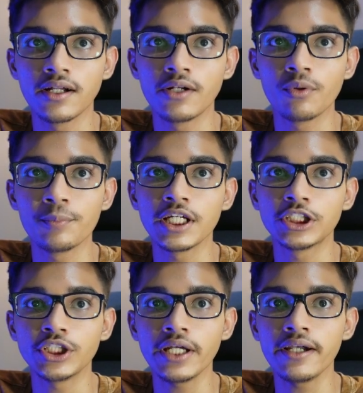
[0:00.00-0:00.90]
it will be a
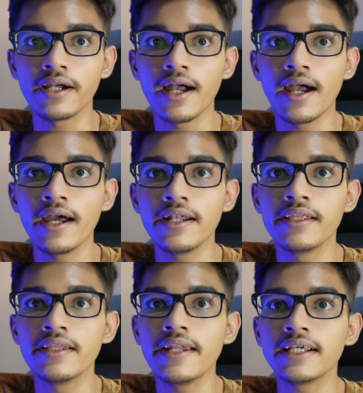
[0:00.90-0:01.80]
check, and
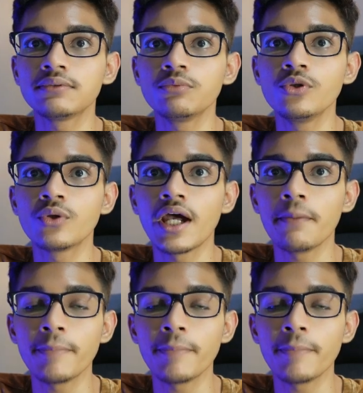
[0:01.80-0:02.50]
in the next move you can